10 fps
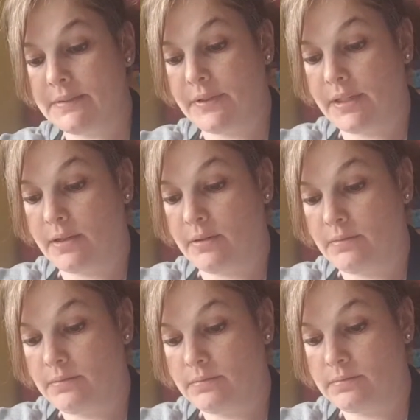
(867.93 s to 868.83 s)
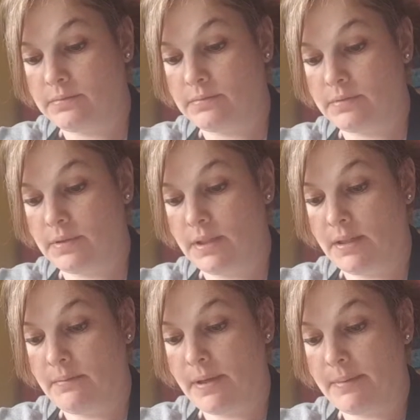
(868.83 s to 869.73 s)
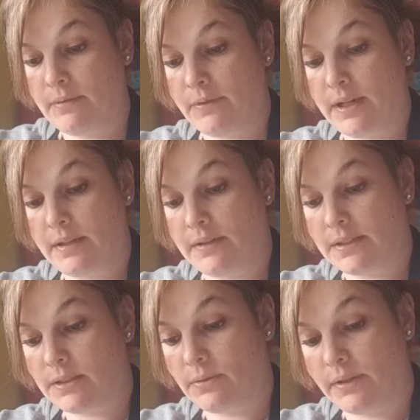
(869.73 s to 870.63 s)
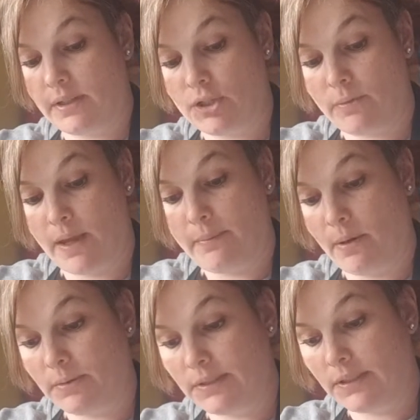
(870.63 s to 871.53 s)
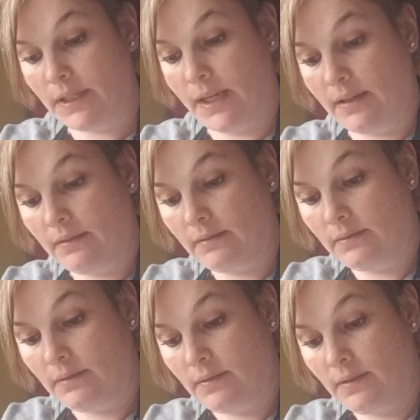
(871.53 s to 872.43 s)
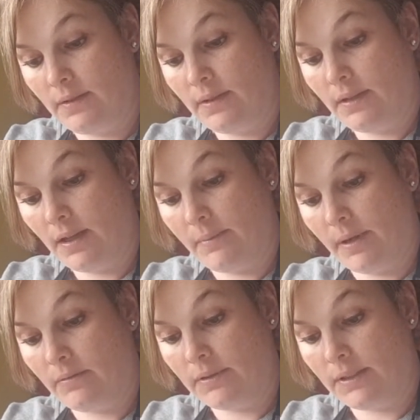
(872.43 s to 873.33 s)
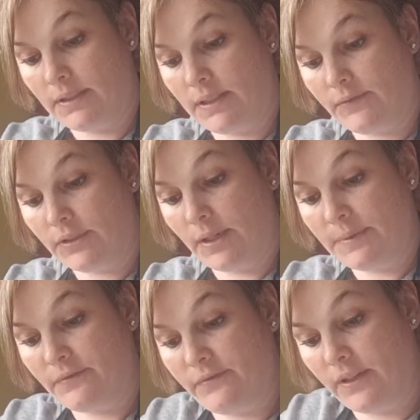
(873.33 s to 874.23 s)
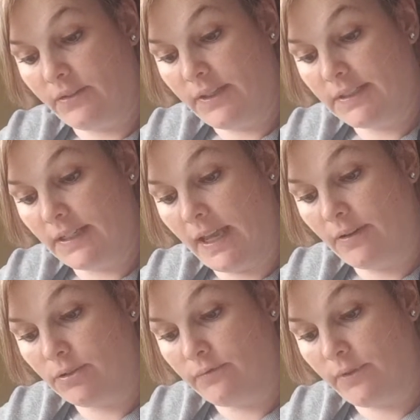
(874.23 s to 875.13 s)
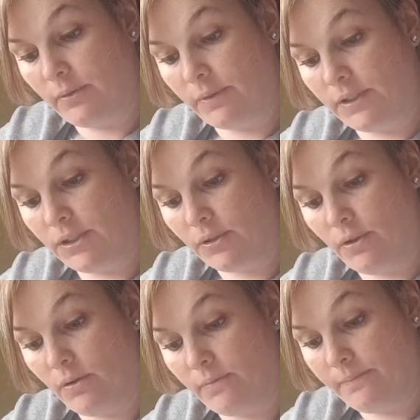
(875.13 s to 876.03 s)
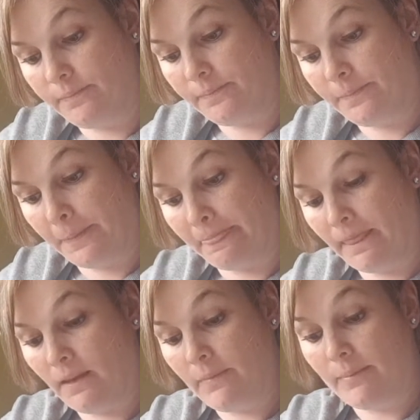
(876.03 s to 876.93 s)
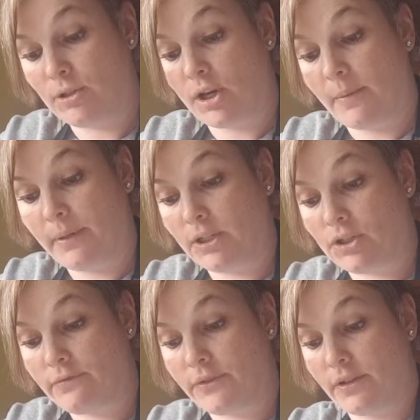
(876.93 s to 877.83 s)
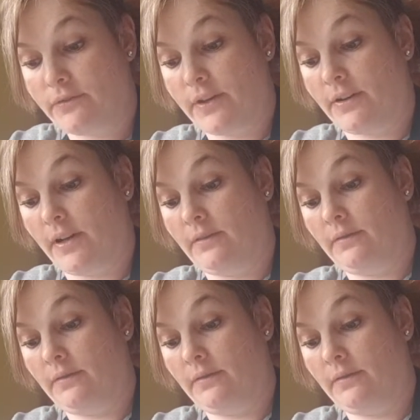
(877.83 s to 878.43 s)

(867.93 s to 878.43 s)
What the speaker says: the video, maybe read the story that Joanne posted again about different types of fairies and how to invite one into your home. Maybe draw a picture for your fairy.